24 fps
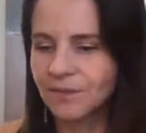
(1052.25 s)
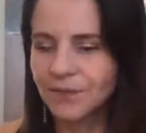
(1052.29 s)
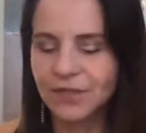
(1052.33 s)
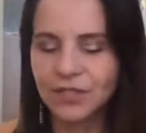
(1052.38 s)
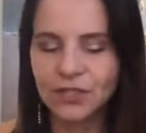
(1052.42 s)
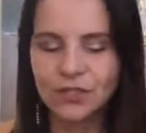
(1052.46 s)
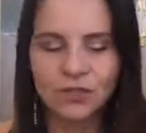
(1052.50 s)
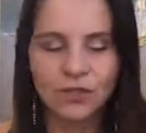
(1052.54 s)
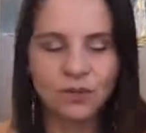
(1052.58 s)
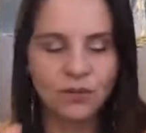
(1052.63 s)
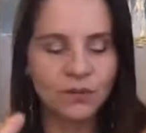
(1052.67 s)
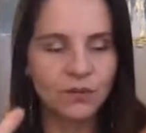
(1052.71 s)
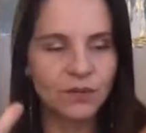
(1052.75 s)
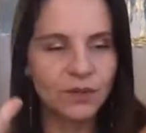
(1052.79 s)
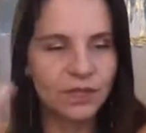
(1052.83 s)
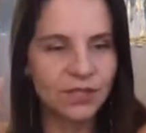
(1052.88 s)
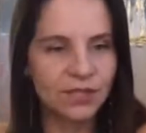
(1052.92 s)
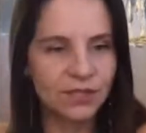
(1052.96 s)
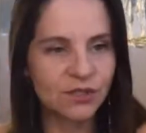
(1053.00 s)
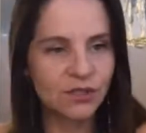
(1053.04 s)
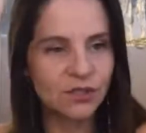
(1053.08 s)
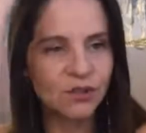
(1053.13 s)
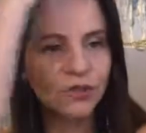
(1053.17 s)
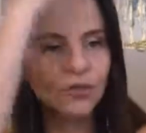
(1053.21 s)
So
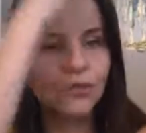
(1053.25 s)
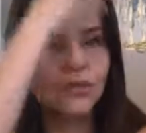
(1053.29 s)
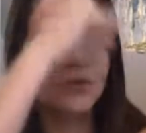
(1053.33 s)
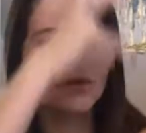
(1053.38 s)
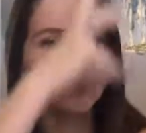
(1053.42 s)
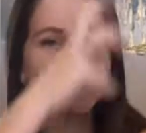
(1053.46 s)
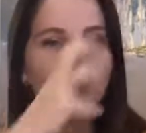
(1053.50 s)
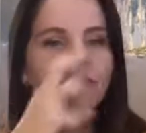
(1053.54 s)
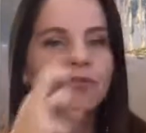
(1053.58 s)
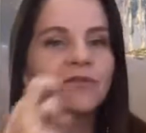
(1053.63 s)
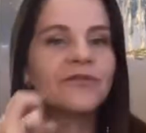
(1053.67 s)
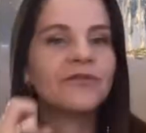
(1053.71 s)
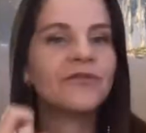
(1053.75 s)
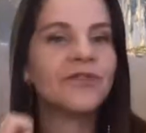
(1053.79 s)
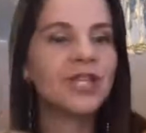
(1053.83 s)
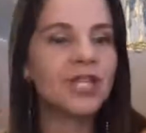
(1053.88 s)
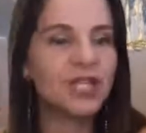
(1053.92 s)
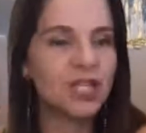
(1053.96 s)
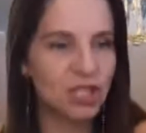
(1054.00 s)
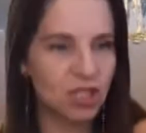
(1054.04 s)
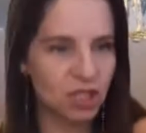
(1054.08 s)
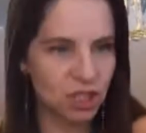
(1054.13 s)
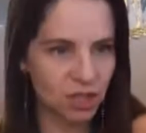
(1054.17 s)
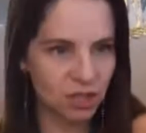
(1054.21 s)
it's through your
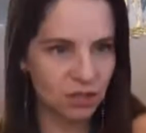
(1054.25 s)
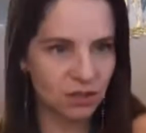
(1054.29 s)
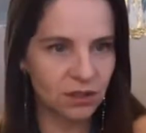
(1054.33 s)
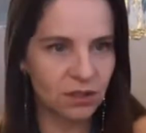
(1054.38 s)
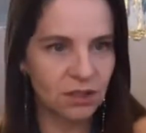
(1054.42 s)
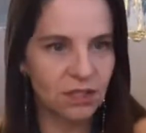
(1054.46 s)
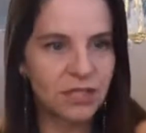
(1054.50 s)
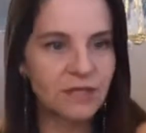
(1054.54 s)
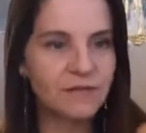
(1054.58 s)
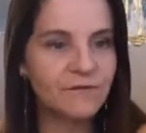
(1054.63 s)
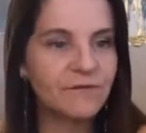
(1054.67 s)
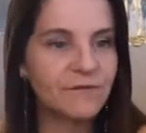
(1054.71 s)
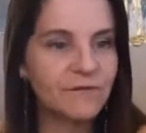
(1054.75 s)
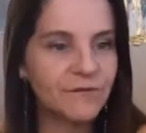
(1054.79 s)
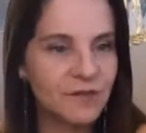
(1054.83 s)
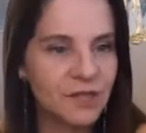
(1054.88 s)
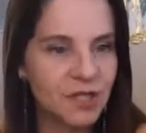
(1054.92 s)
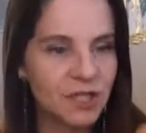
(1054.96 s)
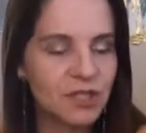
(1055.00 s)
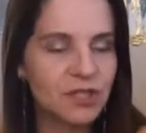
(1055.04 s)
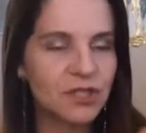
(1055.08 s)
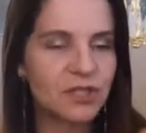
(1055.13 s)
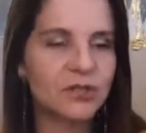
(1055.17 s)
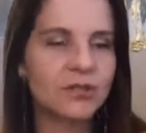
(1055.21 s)
vision, the
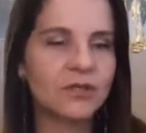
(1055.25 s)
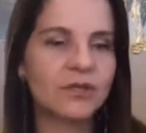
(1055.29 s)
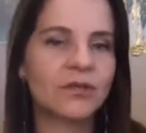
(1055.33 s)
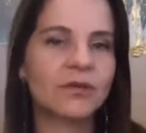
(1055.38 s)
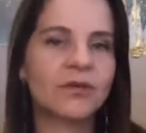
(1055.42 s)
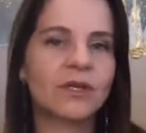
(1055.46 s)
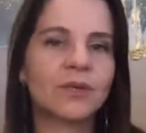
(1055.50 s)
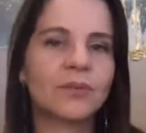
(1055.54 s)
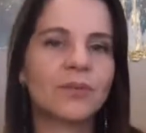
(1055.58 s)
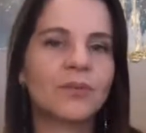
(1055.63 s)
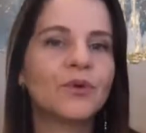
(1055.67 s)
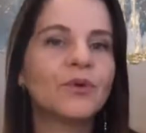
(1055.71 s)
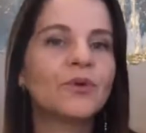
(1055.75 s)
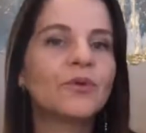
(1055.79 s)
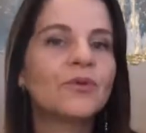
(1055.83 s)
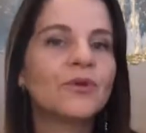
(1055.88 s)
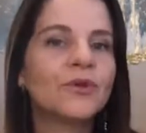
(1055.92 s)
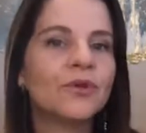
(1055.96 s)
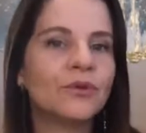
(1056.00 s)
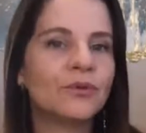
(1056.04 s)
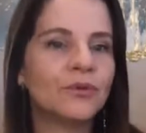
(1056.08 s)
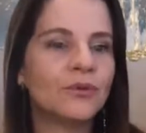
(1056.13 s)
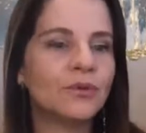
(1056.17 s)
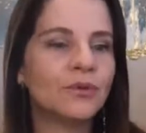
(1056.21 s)
vision is going to pull
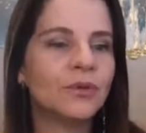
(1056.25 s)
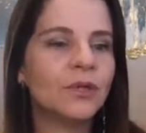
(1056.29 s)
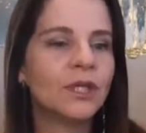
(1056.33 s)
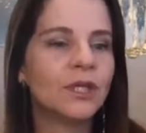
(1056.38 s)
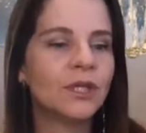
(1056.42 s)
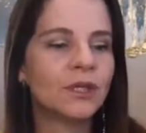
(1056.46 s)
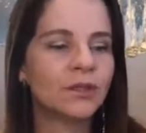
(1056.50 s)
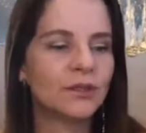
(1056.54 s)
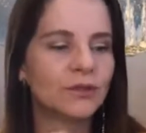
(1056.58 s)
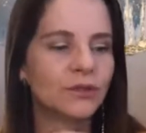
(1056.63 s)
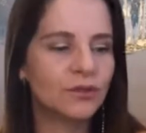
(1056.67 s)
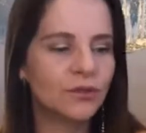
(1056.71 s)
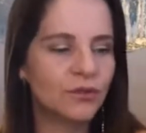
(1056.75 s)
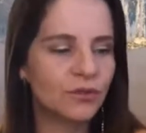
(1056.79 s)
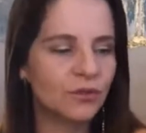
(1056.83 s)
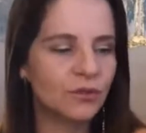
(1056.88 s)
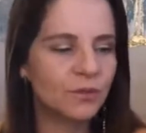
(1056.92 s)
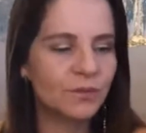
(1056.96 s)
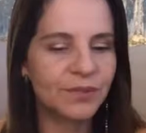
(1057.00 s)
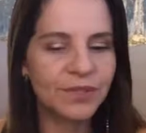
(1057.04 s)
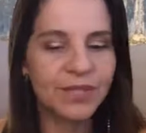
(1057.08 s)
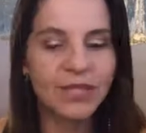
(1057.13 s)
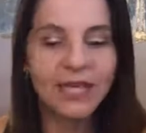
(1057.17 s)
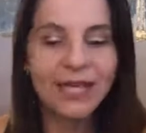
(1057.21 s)
you
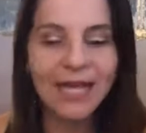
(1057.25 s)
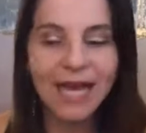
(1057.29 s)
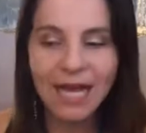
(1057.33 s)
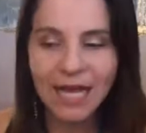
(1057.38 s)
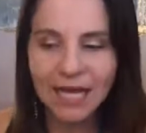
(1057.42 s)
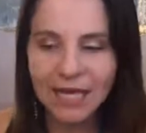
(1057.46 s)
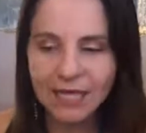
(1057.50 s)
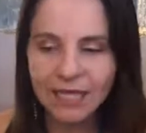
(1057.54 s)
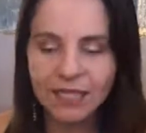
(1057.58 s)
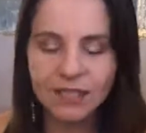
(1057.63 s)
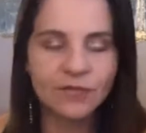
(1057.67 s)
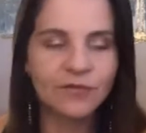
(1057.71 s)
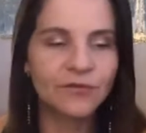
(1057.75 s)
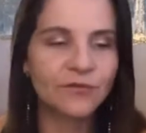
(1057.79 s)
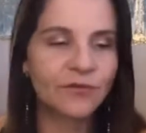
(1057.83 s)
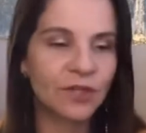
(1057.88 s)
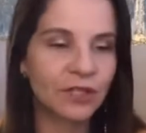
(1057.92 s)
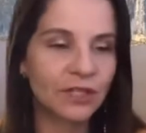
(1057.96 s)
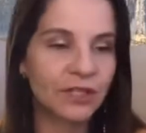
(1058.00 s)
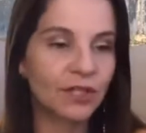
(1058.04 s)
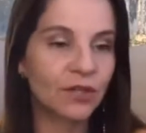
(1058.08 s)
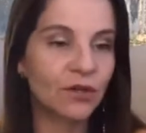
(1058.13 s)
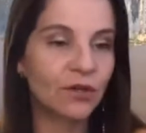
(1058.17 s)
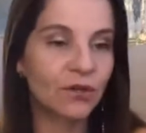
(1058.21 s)
to be guided for
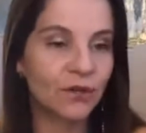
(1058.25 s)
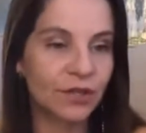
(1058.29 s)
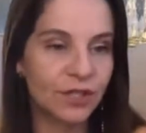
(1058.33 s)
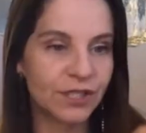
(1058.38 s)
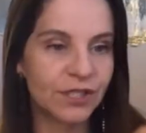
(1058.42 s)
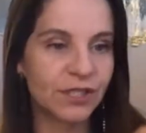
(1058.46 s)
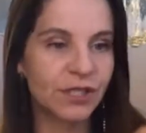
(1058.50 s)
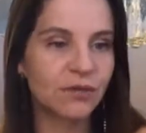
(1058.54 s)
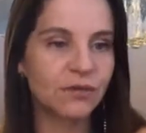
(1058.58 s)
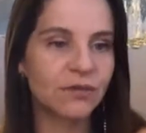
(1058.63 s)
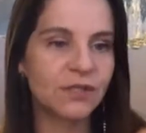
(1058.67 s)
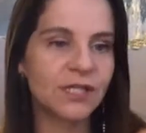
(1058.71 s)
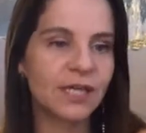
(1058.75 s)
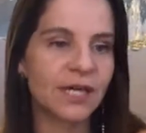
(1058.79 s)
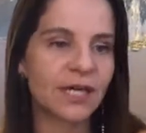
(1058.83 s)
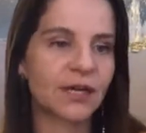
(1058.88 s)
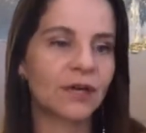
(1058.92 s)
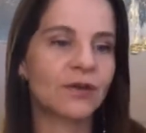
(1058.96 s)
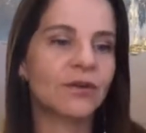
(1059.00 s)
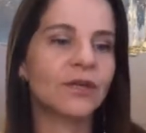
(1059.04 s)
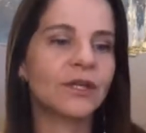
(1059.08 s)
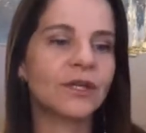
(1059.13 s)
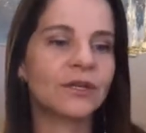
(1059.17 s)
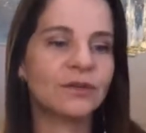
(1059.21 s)
the crystals that
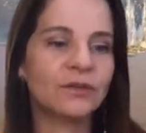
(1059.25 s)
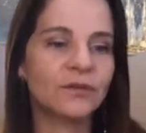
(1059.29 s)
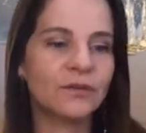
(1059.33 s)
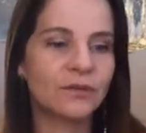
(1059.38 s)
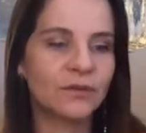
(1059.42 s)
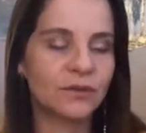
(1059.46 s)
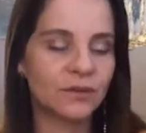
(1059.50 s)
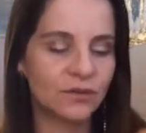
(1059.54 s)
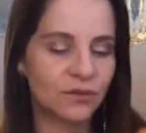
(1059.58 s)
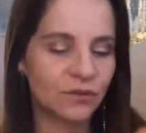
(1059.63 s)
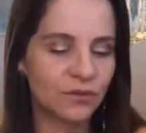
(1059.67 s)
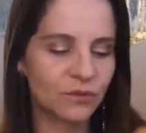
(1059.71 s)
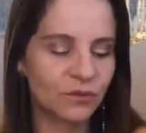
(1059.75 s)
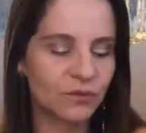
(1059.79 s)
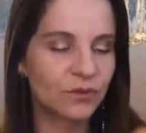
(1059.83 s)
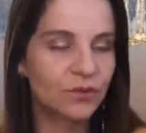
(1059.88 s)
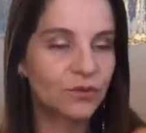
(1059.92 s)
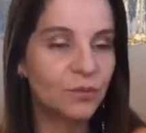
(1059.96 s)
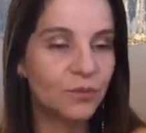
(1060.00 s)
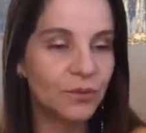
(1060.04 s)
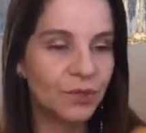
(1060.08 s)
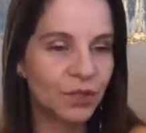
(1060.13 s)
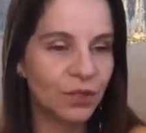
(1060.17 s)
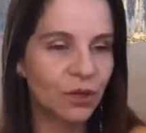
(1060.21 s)
are going
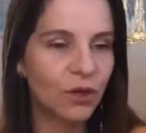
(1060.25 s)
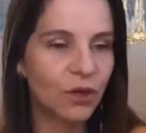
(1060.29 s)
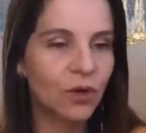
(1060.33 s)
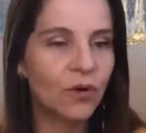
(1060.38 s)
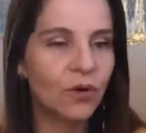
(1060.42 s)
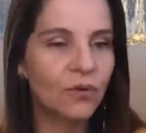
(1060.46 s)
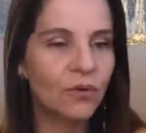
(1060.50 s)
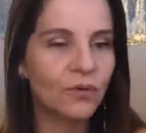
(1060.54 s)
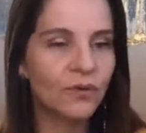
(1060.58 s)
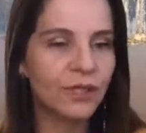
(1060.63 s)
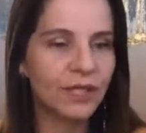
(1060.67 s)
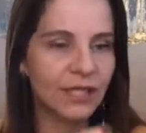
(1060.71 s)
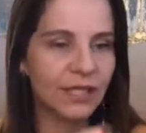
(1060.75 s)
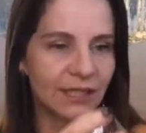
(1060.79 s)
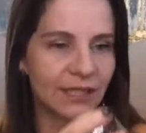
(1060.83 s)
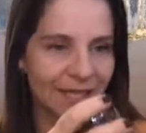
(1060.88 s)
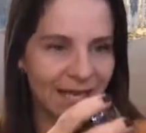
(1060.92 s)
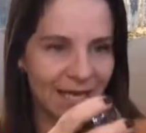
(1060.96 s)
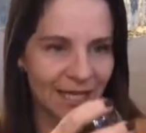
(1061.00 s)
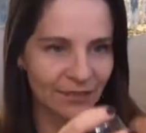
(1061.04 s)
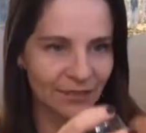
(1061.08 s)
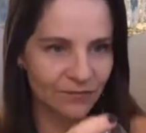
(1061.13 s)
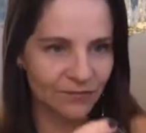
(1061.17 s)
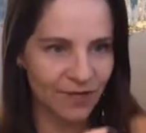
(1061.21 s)
to be honing
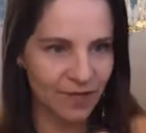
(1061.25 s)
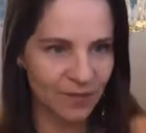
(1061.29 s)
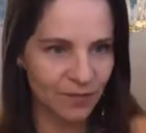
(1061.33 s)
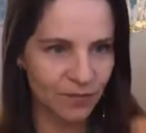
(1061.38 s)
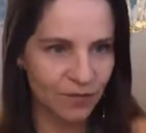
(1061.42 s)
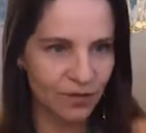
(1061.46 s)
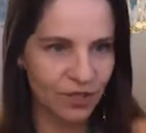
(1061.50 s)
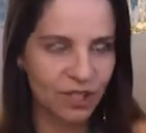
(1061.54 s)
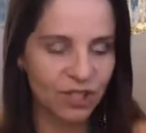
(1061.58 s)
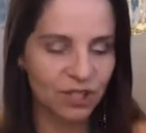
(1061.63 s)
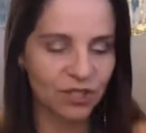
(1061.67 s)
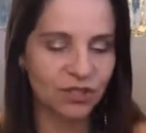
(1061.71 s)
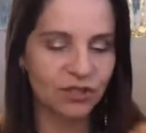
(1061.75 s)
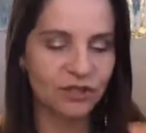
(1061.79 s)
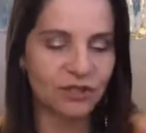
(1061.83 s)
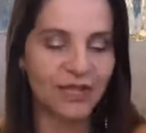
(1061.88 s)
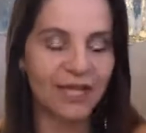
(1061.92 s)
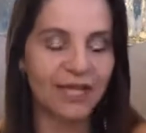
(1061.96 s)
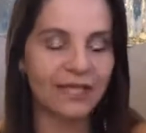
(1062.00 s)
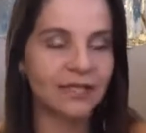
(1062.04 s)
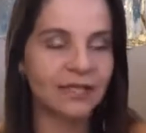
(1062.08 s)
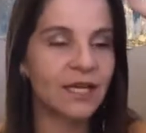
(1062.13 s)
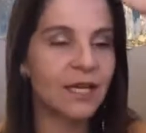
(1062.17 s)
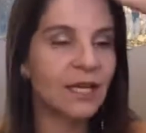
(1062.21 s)
that vibration,
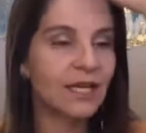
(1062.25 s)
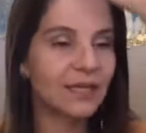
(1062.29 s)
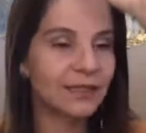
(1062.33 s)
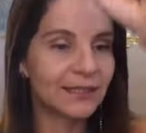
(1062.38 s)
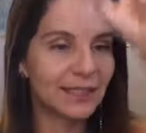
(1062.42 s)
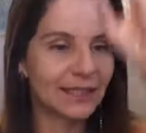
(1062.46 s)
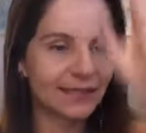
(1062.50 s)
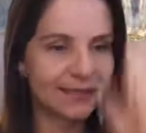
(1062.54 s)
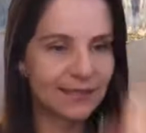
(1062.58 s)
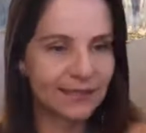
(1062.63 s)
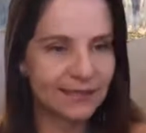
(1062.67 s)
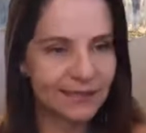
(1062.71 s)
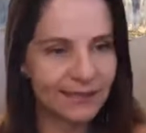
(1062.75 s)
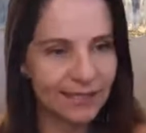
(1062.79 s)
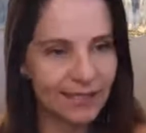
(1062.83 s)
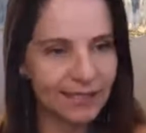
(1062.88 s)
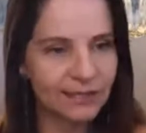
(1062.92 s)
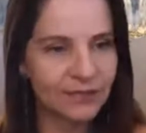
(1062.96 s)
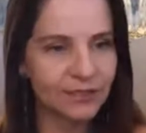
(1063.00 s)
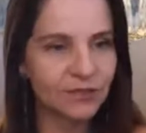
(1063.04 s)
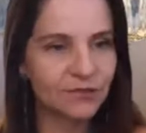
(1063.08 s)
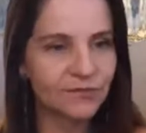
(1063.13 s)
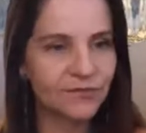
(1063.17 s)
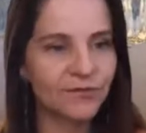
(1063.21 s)
that
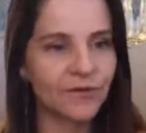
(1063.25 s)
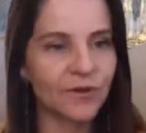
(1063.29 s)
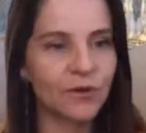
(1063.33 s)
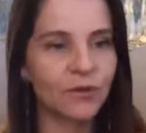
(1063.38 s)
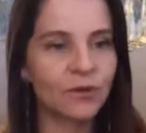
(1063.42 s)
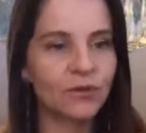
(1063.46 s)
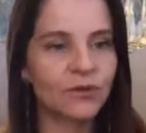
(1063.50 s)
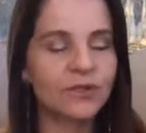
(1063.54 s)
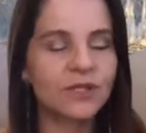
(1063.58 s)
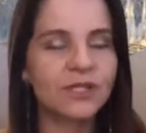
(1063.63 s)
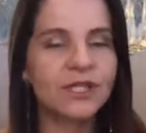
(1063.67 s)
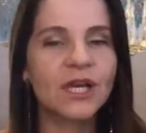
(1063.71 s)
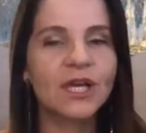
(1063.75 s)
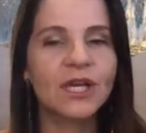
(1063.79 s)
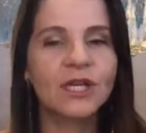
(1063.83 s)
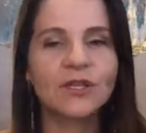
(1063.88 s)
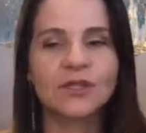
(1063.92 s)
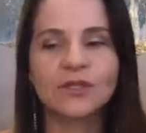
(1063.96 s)
center focus,